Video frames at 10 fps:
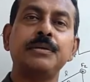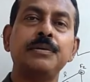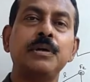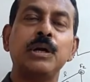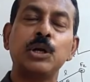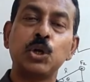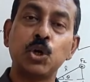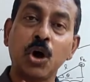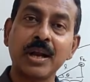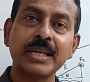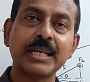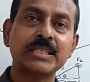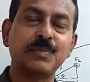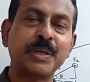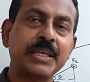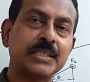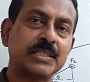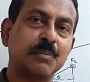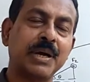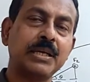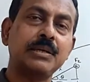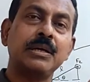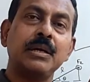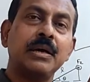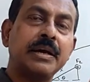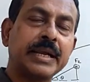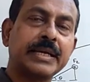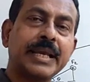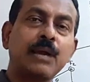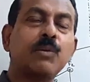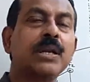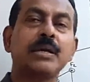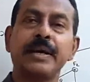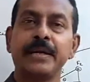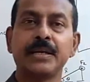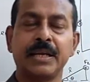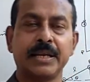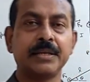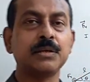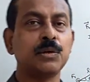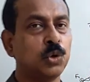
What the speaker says: torque experienced by rectangular current carrying loop